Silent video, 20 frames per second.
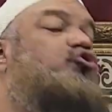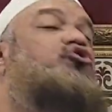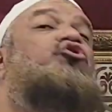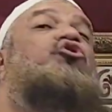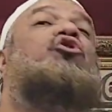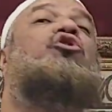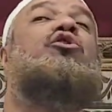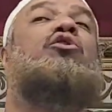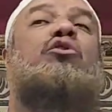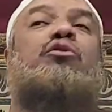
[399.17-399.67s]

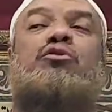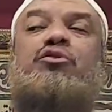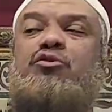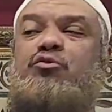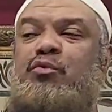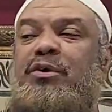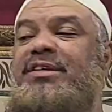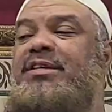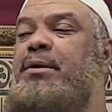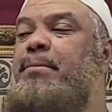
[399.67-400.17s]
journals
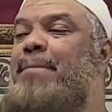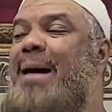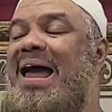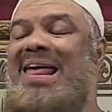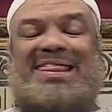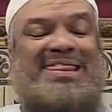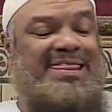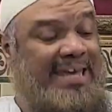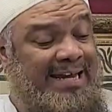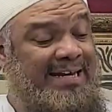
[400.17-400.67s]
written by
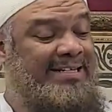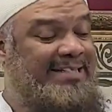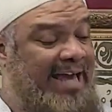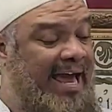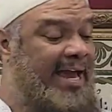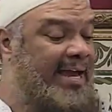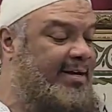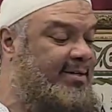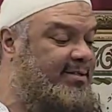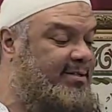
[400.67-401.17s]
think
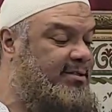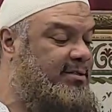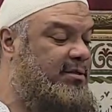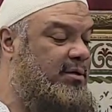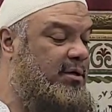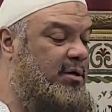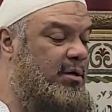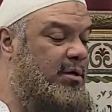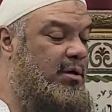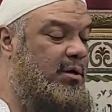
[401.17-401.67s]
tanks,
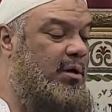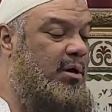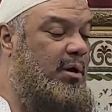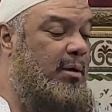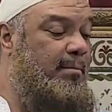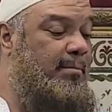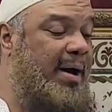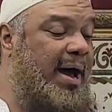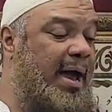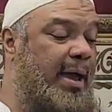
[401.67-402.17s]

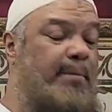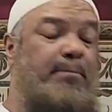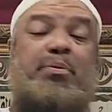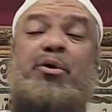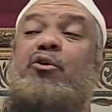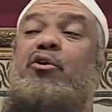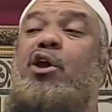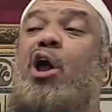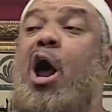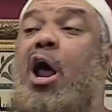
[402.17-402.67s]
by
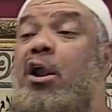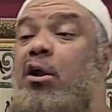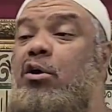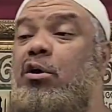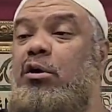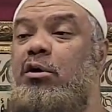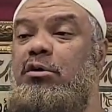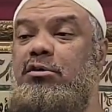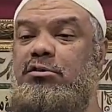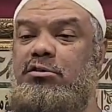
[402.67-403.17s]

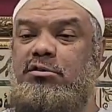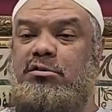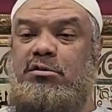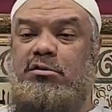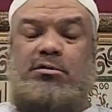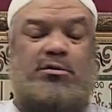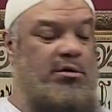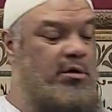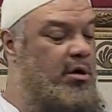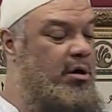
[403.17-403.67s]
periodicals,
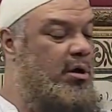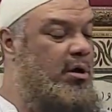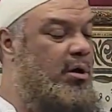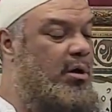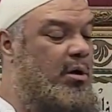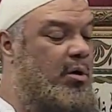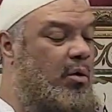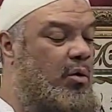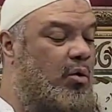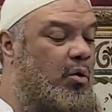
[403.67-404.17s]

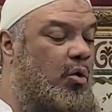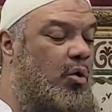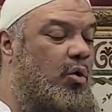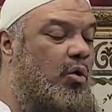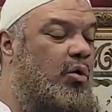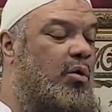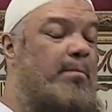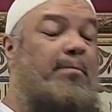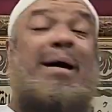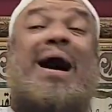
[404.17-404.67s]

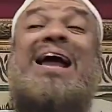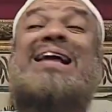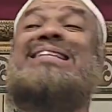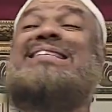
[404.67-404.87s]
by